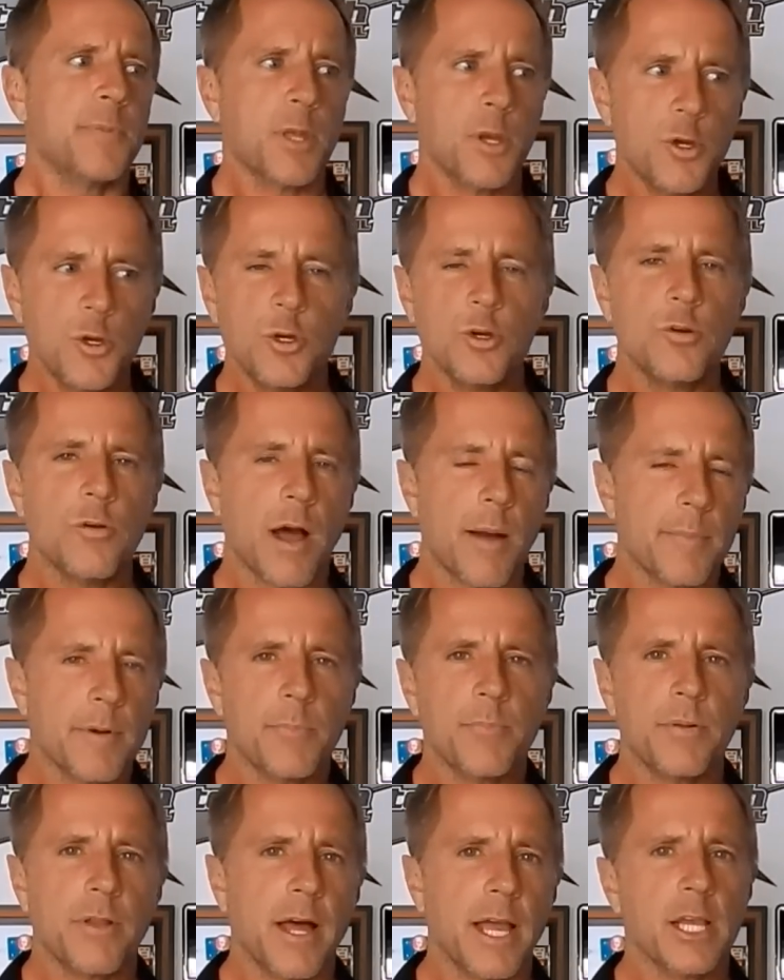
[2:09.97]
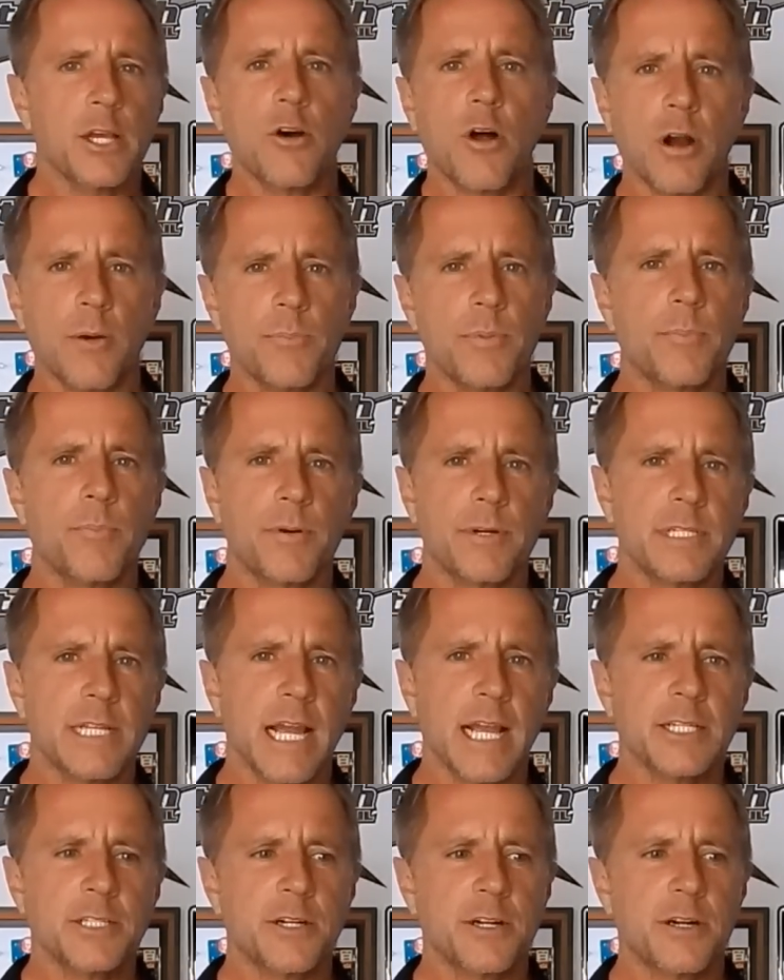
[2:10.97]
ooh, I'm gonna apply carpet
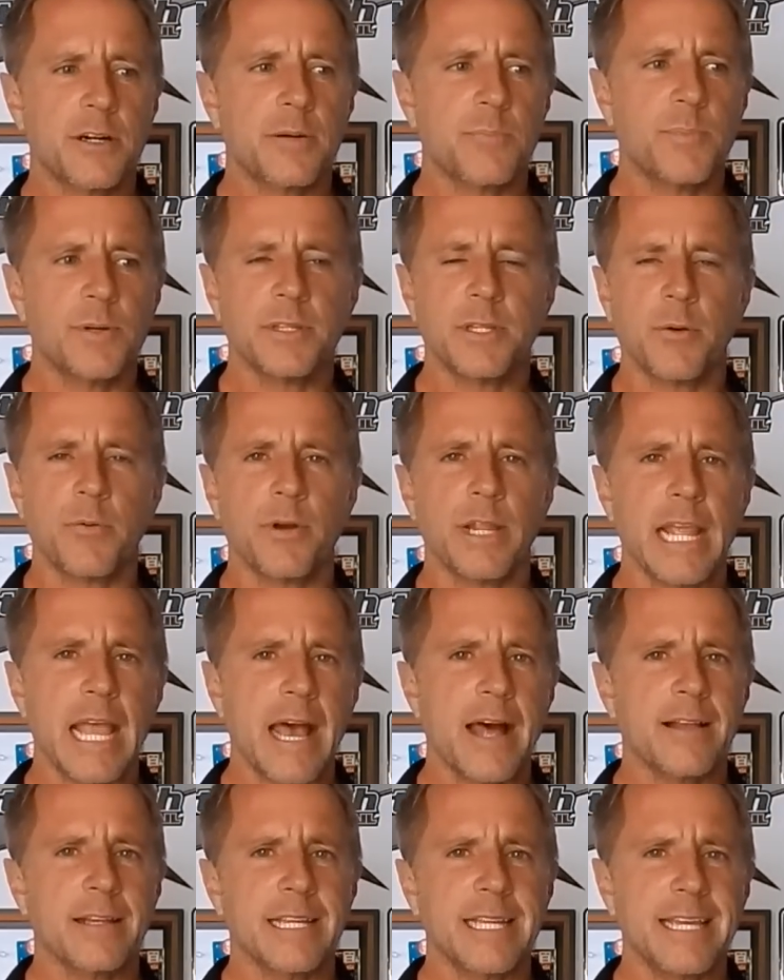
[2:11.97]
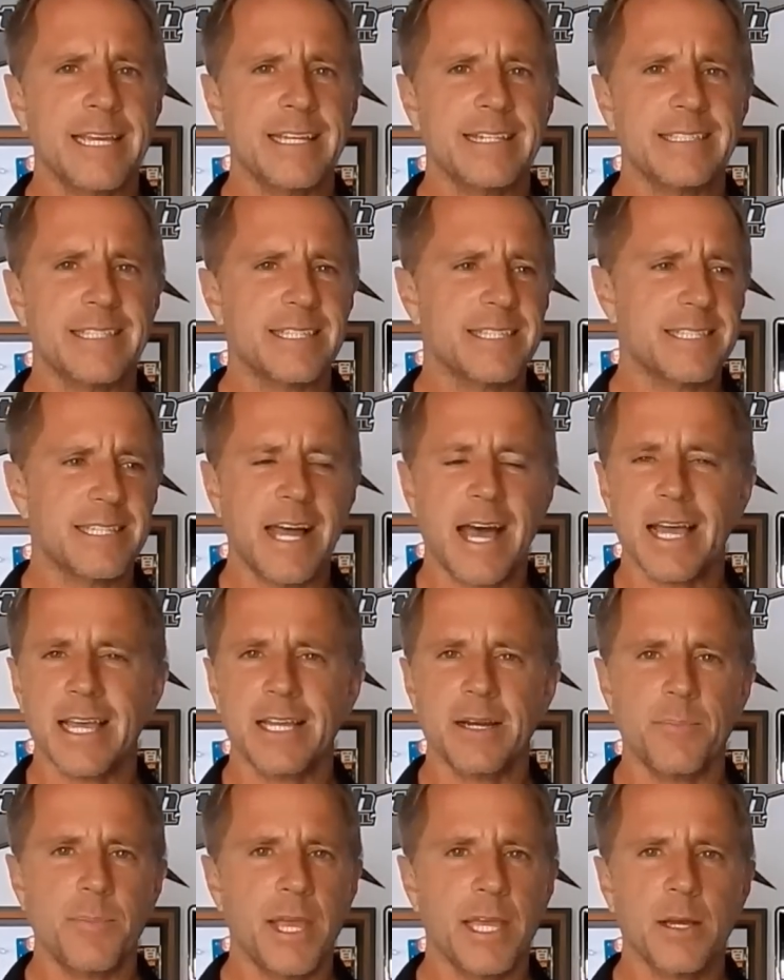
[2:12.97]
protector, but the reality is it's not
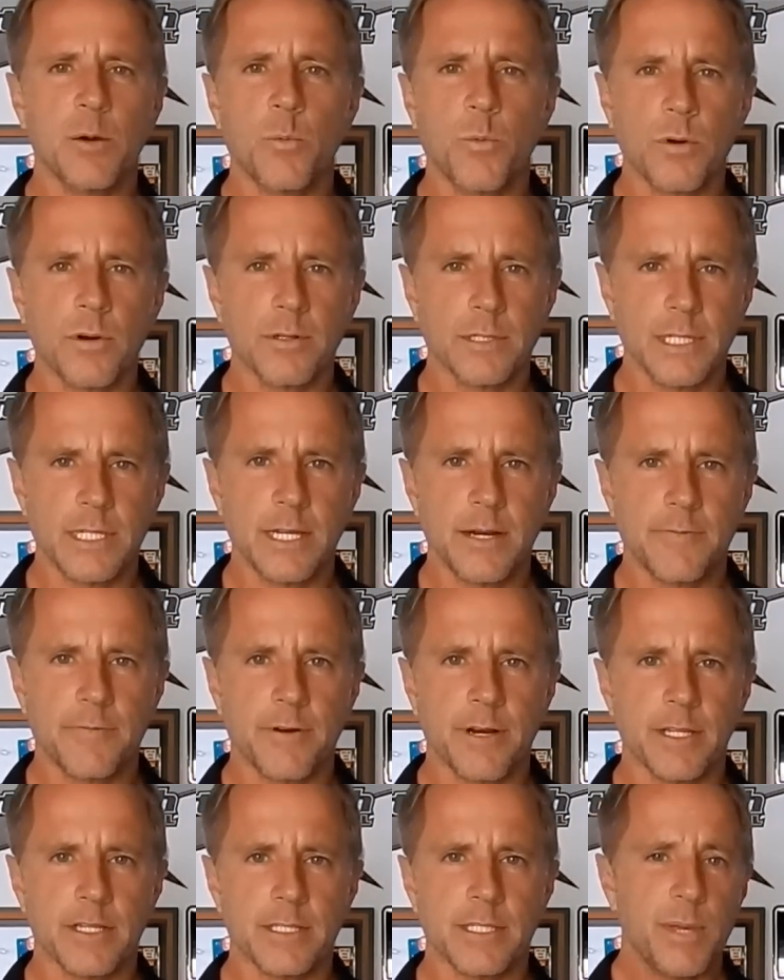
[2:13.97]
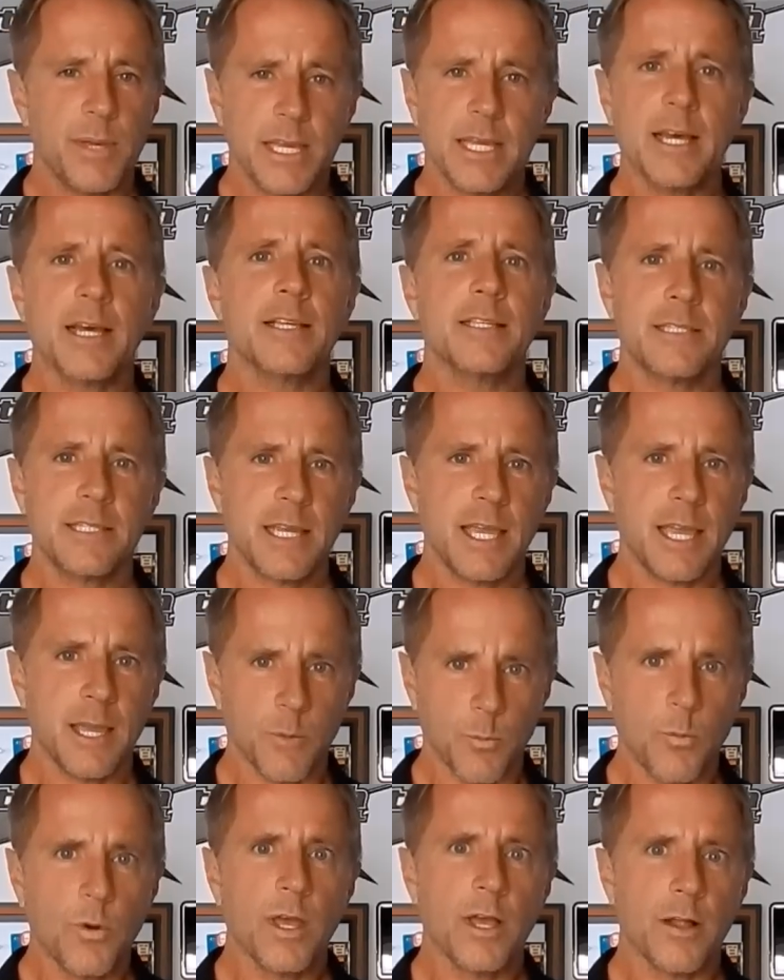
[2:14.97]
gonna make a world of difference, because
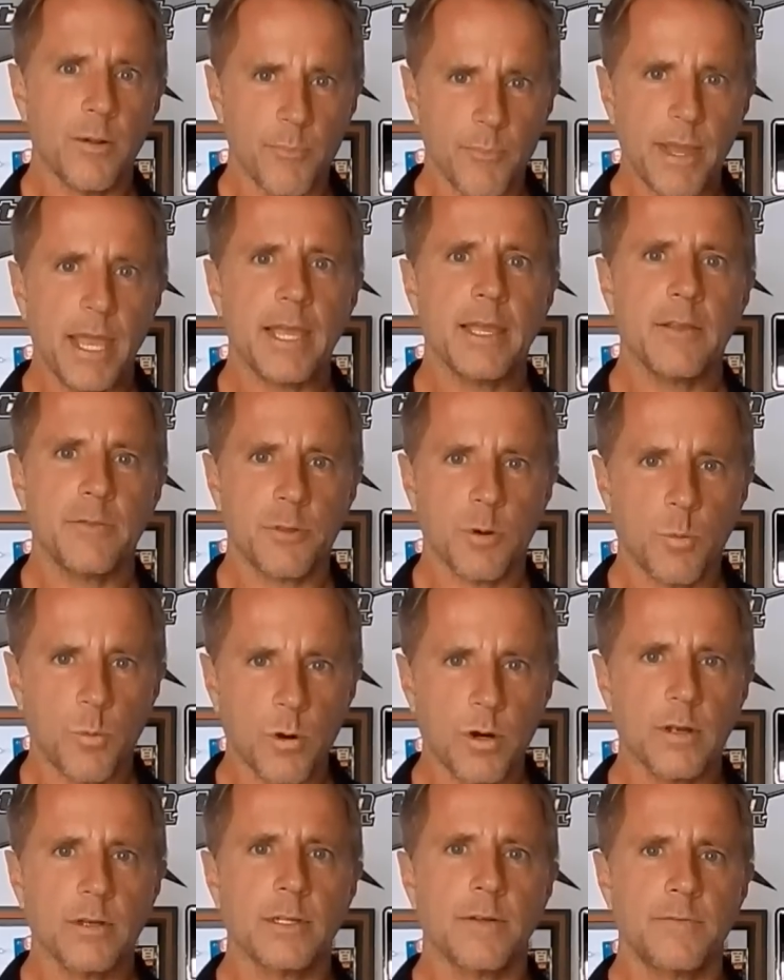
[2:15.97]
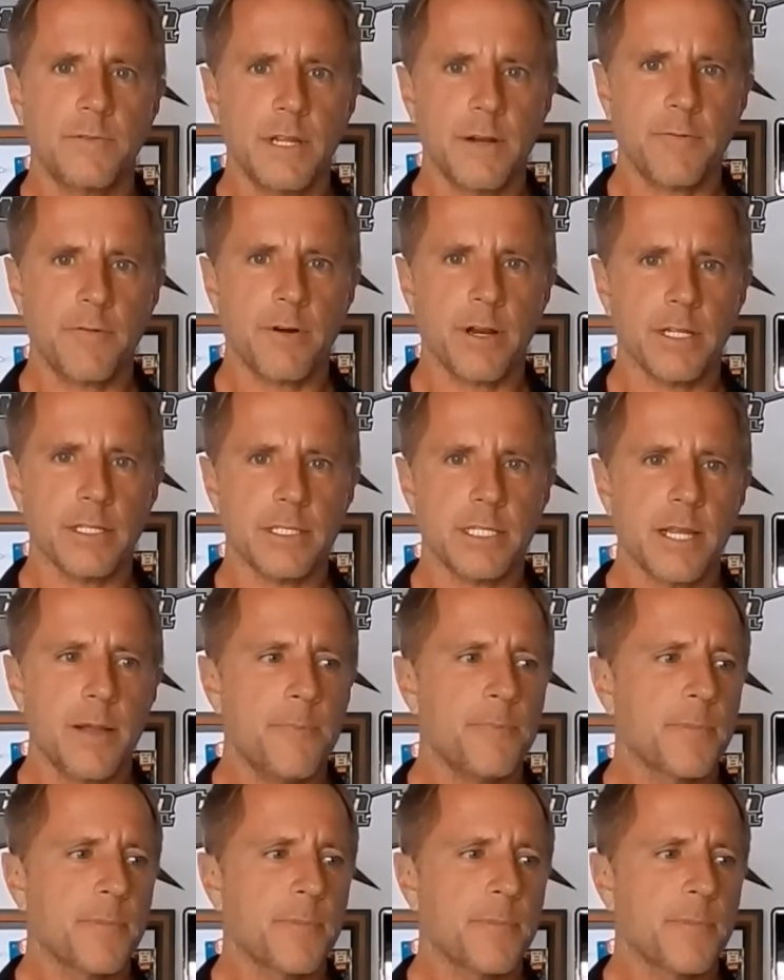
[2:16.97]
it will make the world of difference.